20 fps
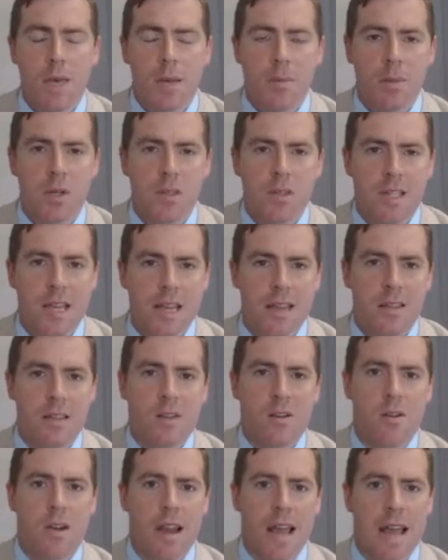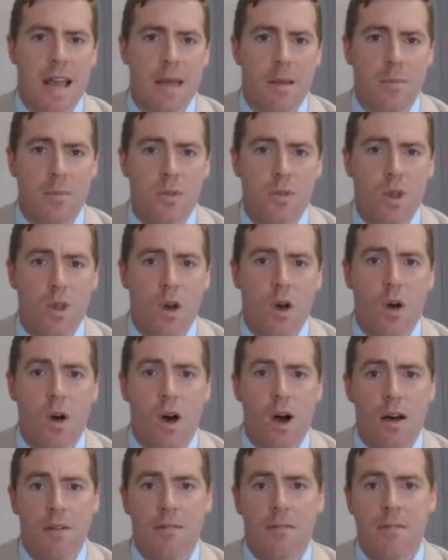people take their names
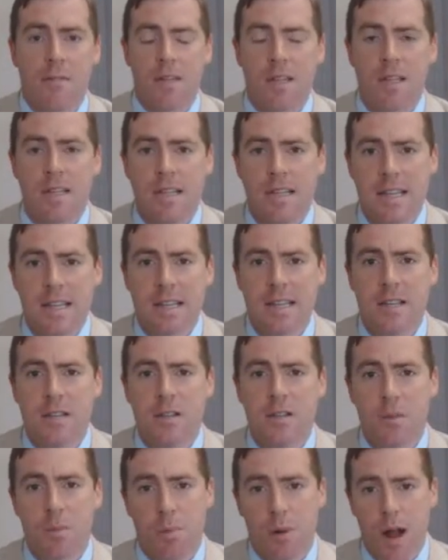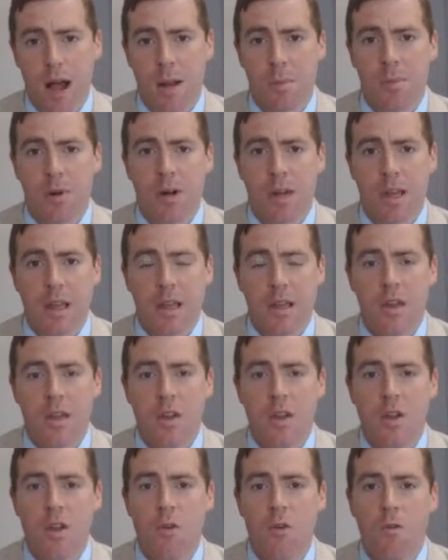off the deed to property
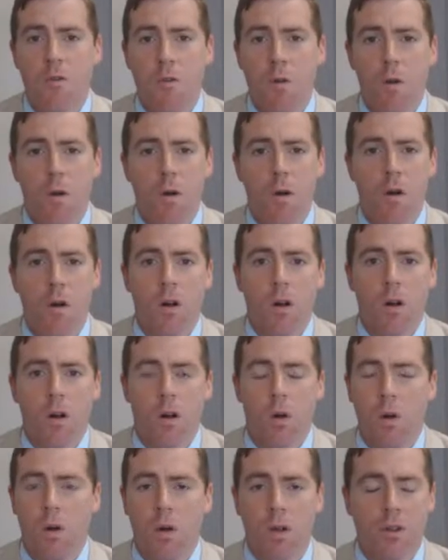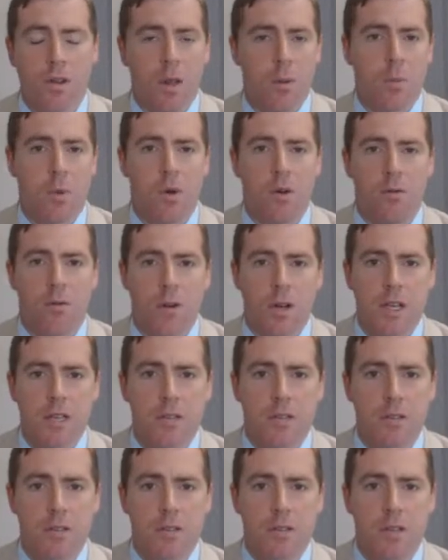for a whole number of
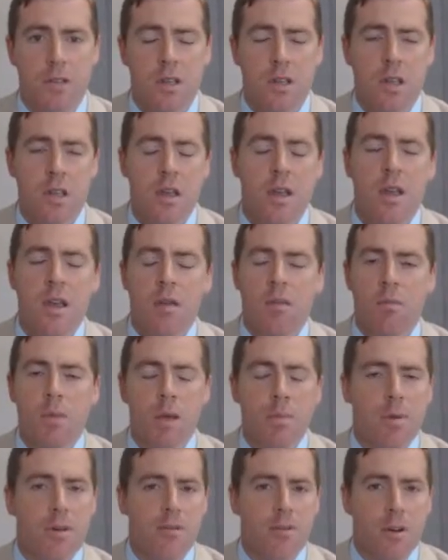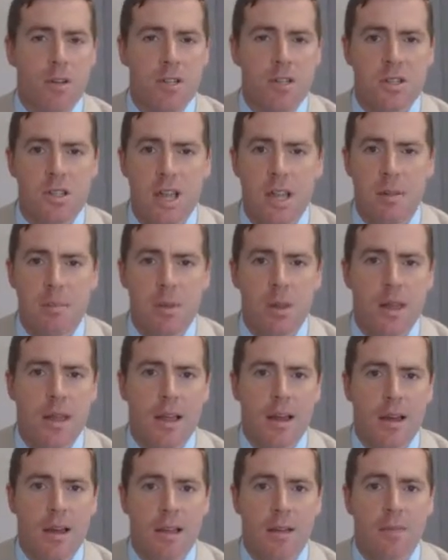reasons. Maybe for estate
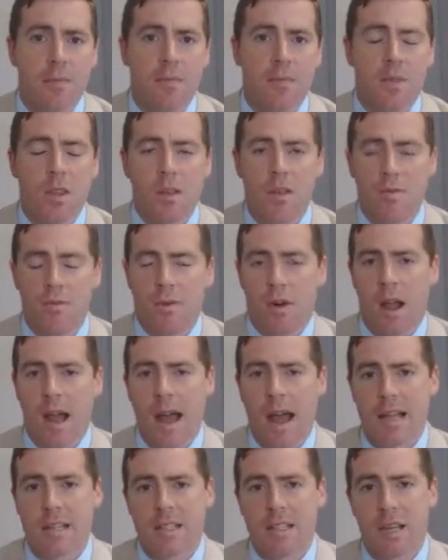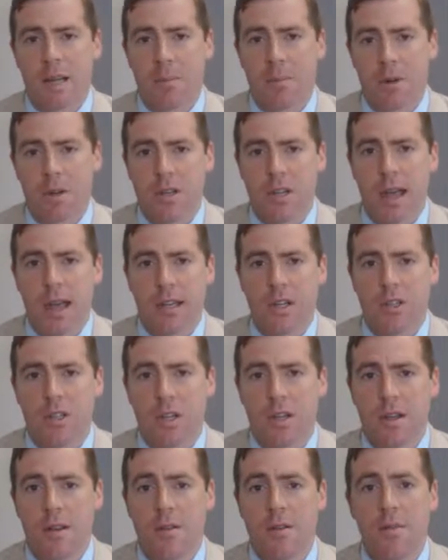planning, for asset
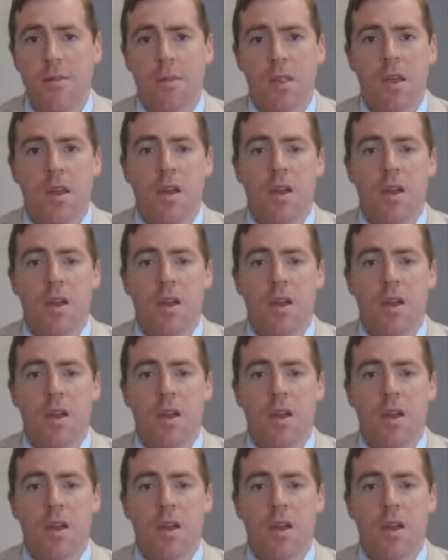protection,